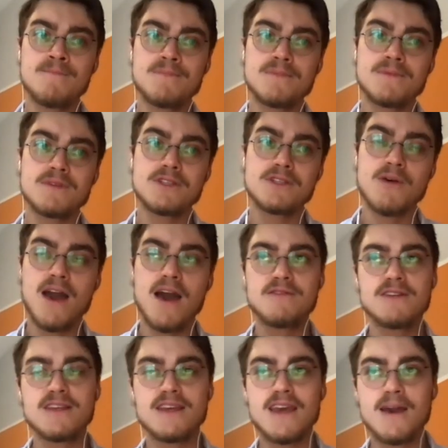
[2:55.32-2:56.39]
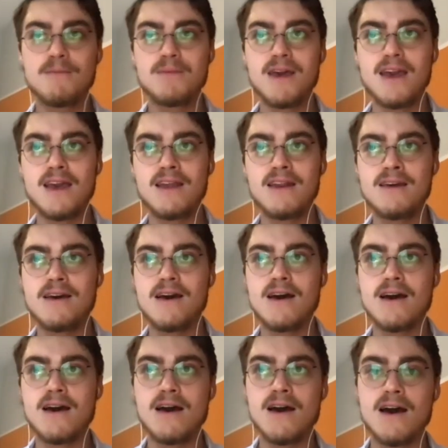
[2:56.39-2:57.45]
So after the campaign,
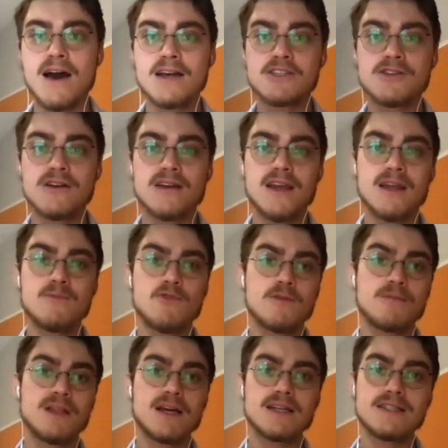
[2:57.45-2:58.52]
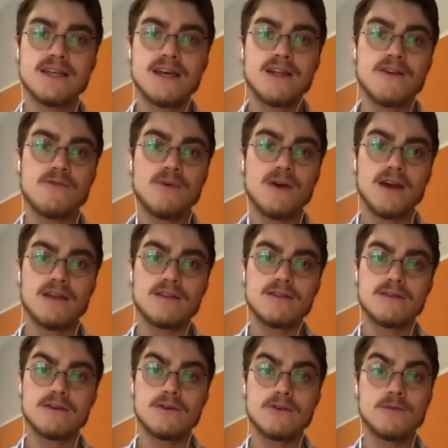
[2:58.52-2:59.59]
I started getting more plugged in with
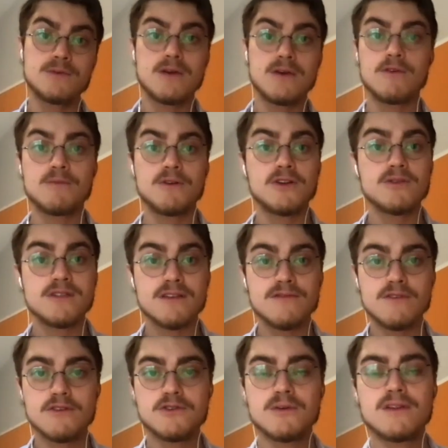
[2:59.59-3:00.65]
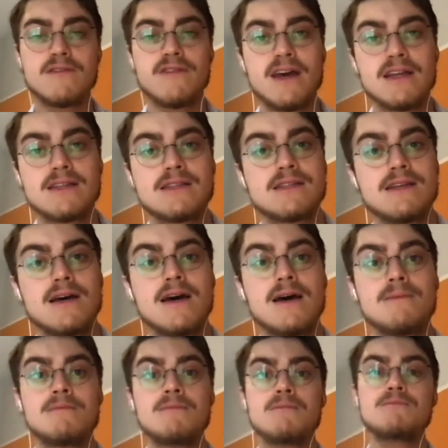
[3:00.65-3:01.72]
groups that were producing virtual events,
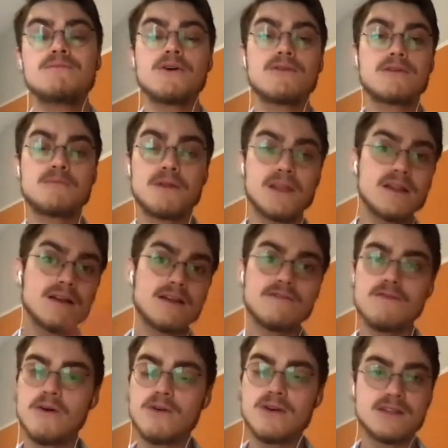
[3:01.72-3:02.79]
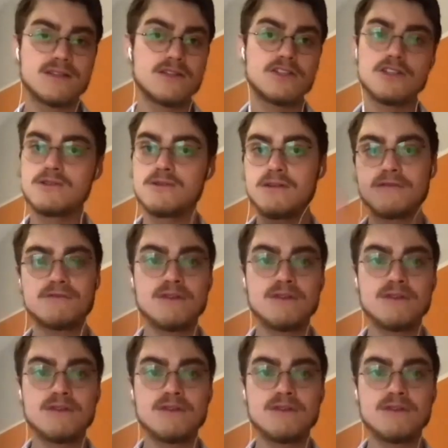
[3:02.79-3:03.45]
both politically focused and just sort of